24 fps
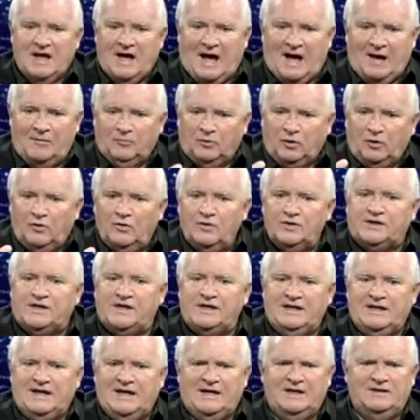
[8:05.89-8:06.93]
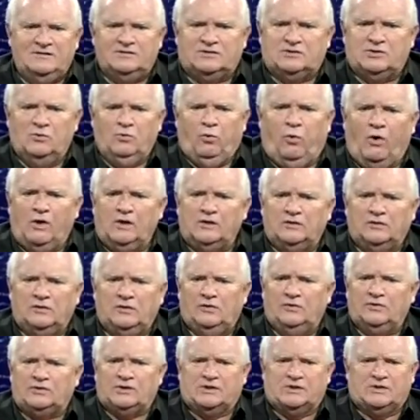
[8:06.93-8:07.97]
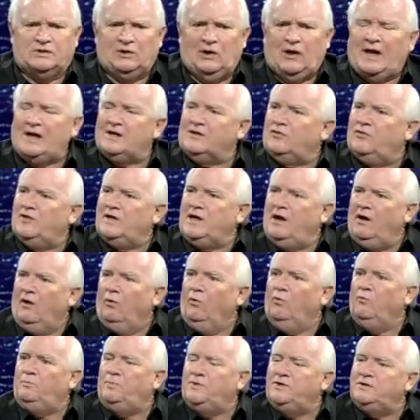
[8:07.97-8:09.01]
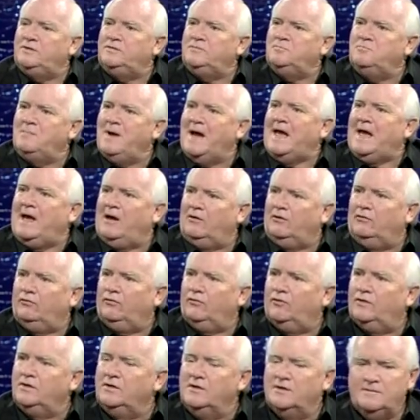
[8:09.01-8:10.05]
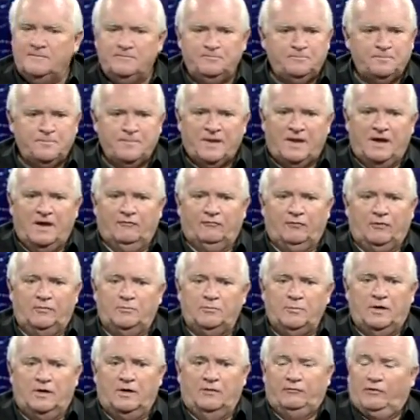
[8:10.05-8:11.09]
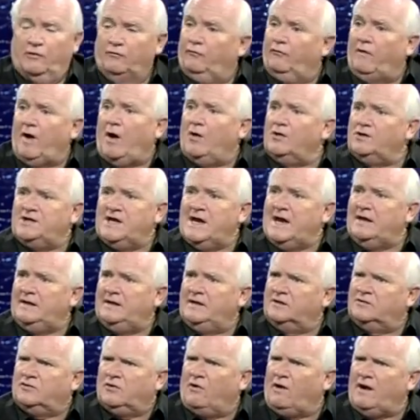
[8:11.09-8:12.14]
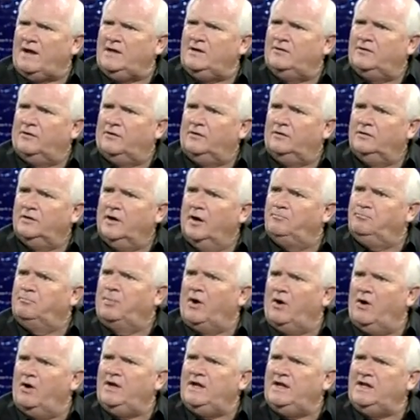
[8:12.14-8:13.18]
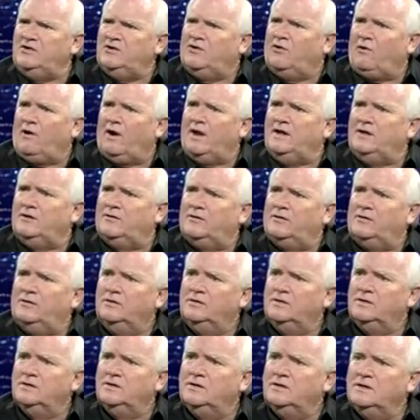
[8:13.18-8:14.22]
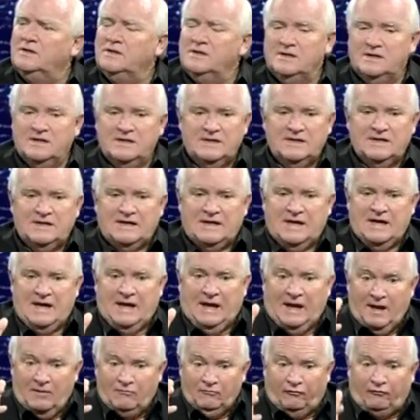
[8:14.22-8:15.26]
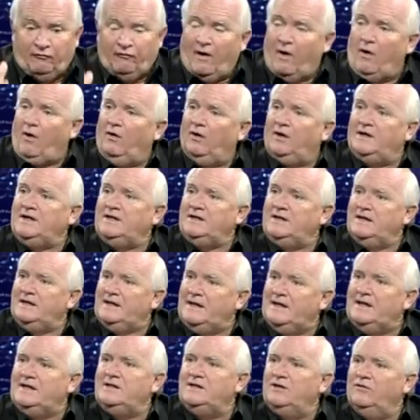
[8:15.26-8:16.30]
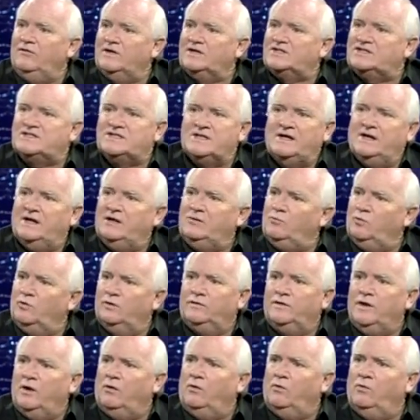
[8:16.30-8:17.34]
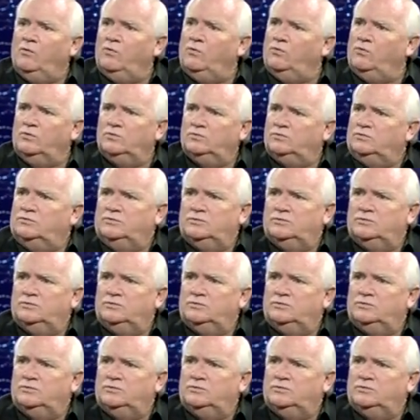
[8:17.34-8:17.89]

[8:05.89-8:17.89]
I'm looking into what looked like the open mouth of a volcanic crater, a burning crater. And I'm falling into this thing with no